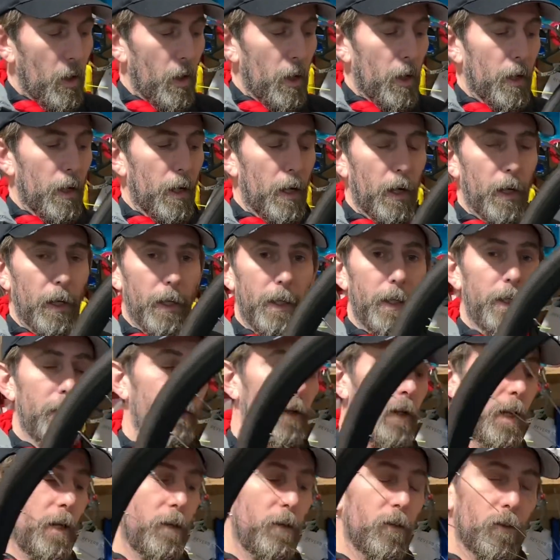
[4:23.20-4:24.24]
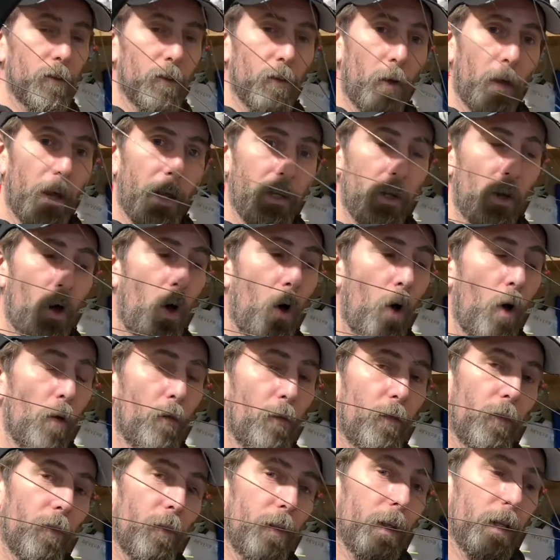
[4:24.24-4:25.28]
Clean the inside
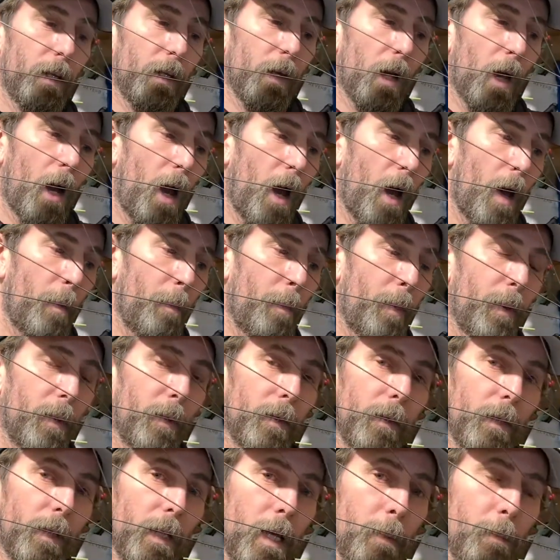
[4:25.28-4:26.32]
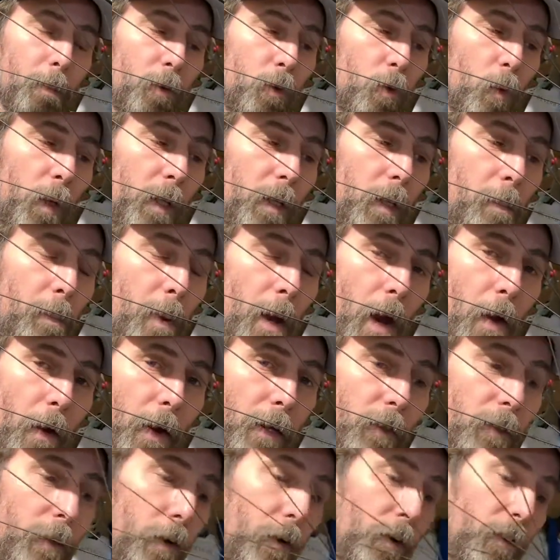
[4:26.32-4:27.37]
of the hub. In between the
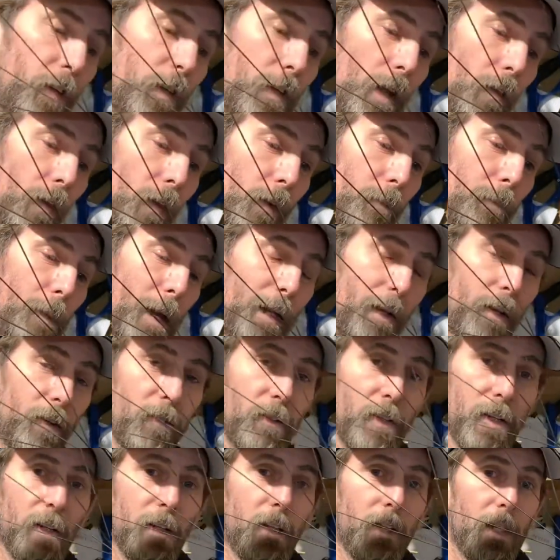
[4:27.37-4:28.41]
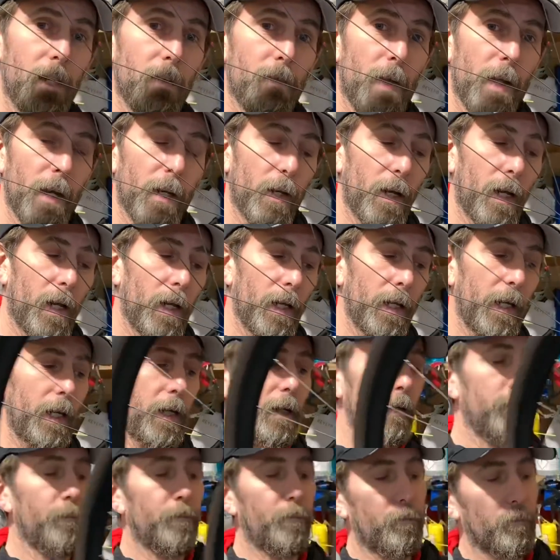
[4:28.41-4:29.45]
bearings there is another metal cylinder, give that a
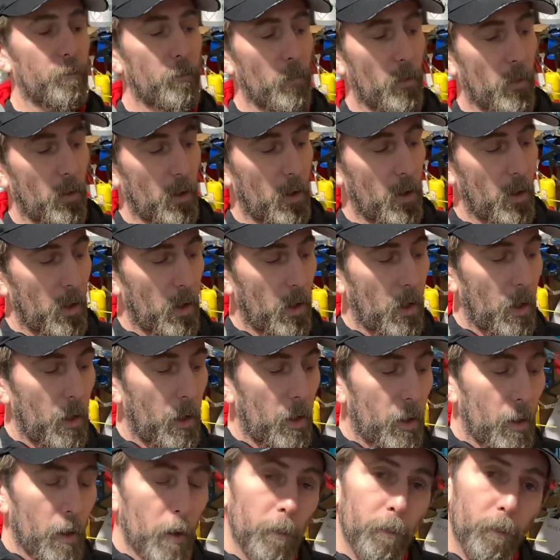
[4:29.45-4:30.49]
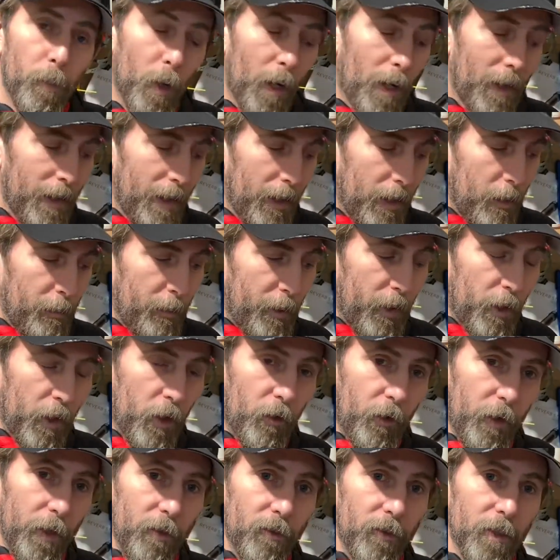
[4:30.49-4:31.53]
clean. Put a little bit of
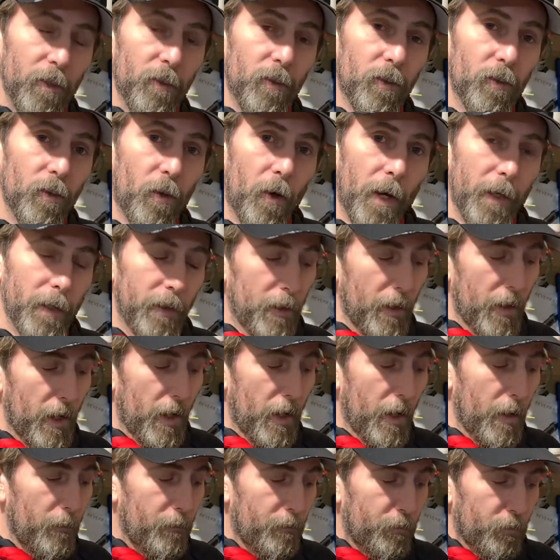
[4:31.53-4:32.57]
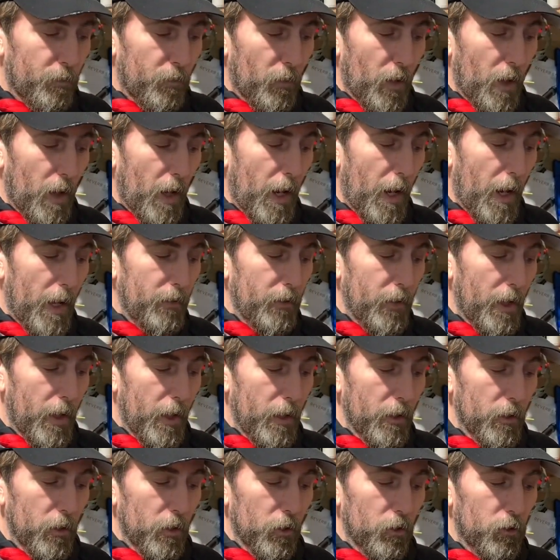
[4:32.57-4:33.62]
grease inside there and
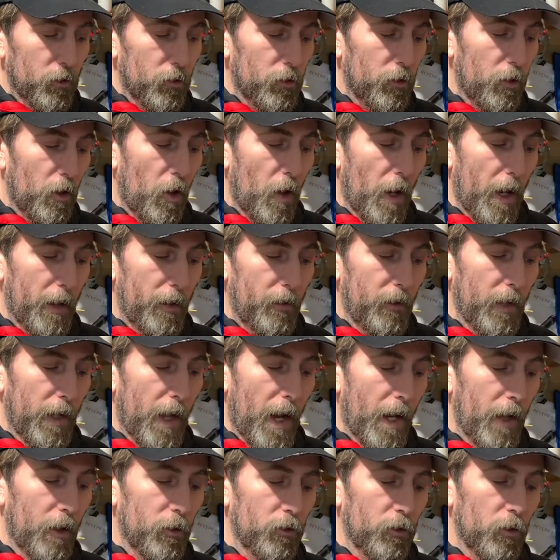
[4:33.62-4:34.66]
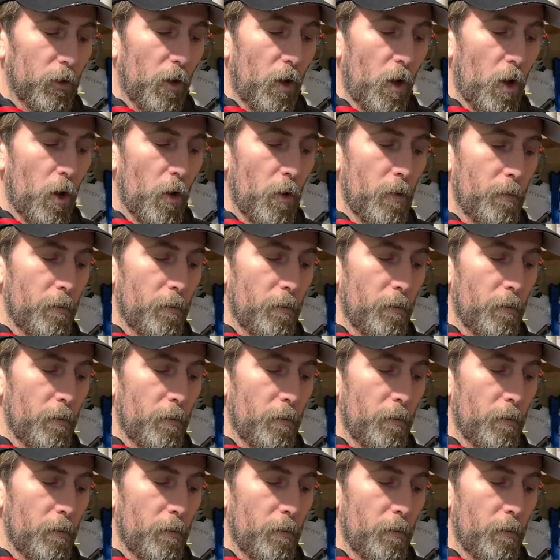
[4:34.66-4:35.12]
then slide the axle on.